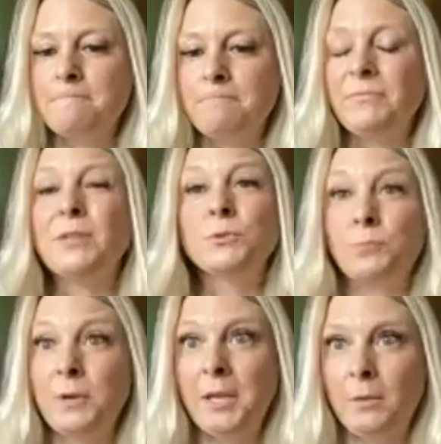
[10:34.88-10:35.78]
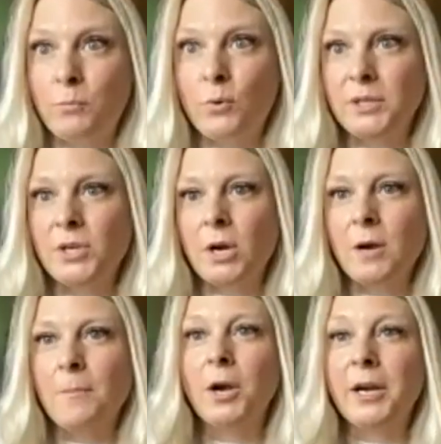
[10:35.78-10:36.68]
is really important to
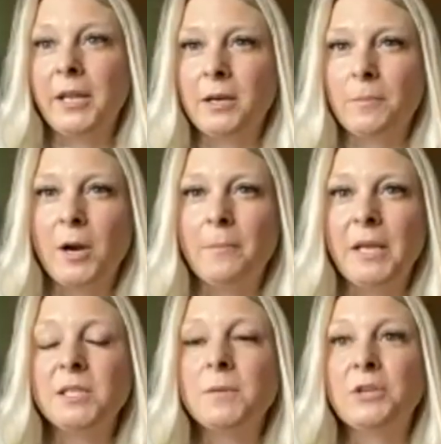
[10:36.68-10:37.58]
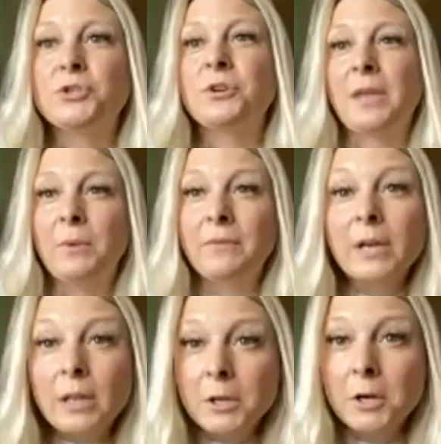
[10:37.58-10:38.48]
our marketing department, to make sure that we have
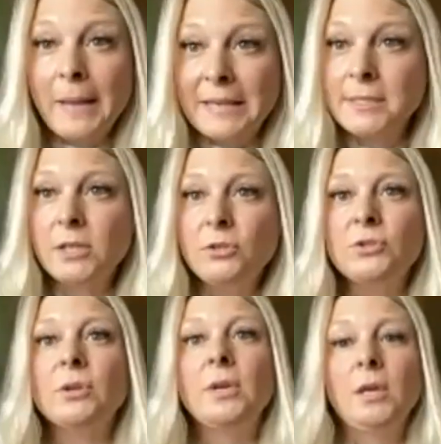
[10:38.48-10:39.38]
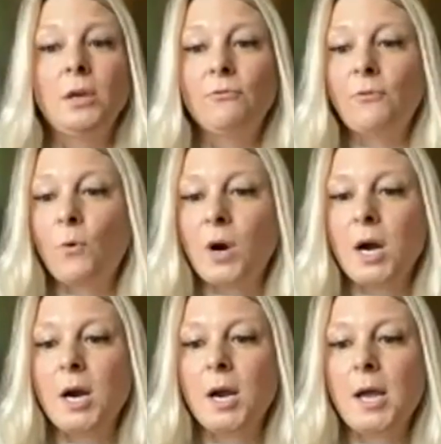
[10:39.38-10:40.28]
a clear message
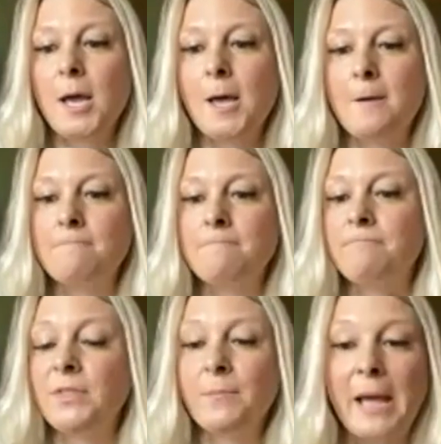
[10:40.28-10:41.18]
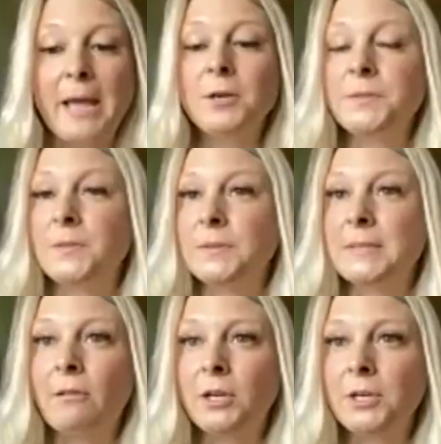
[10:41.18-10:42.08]
for the buyers and
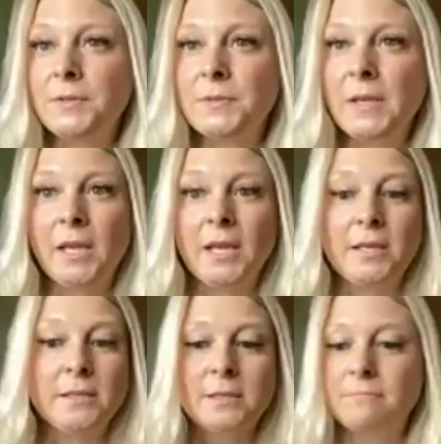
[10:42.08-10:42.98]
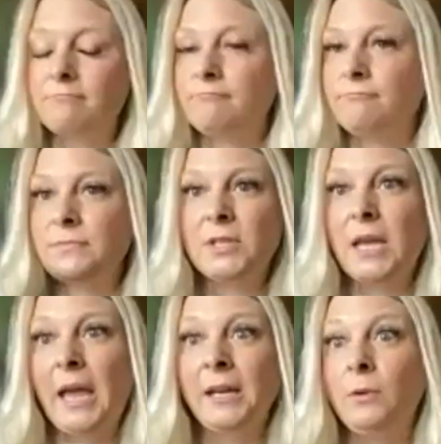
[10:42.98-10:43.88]
sellers, and
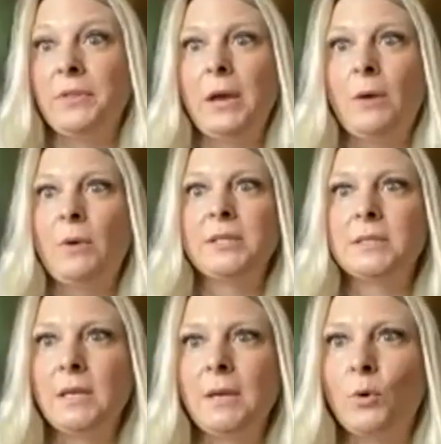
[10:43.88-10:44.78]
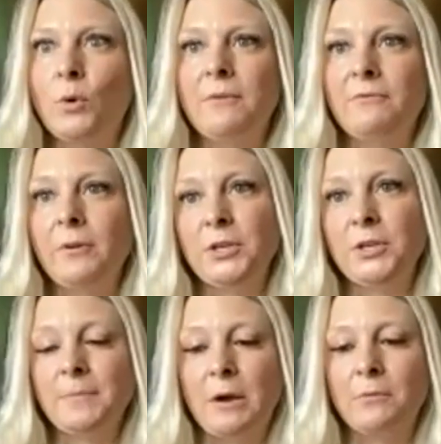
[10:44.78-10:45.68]
to anyone that wants more
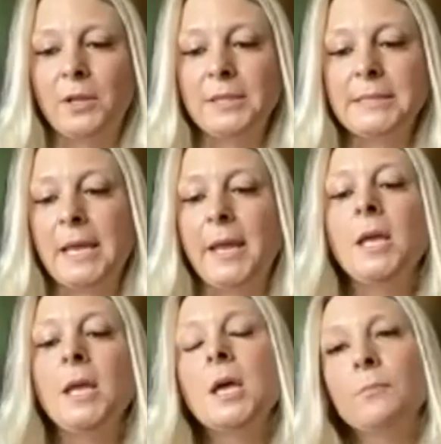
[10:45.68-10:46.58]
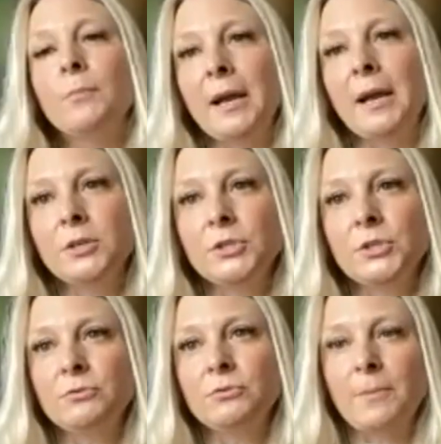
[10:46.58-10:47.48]
information about real estate. Prior
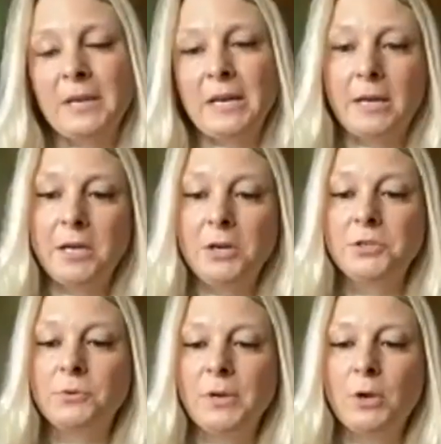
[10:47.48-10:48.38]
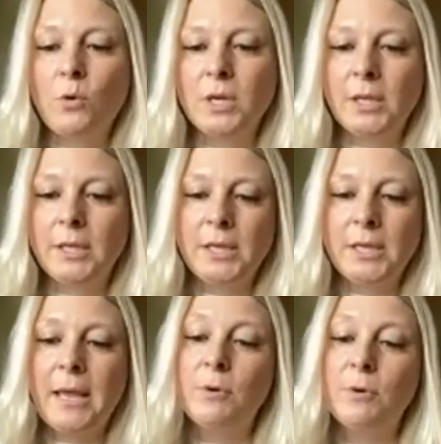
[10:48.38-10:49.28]
to jumping on here to record, Linda
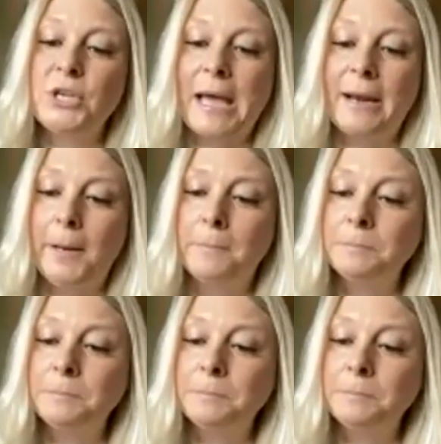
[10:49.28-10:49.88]
and I were chatting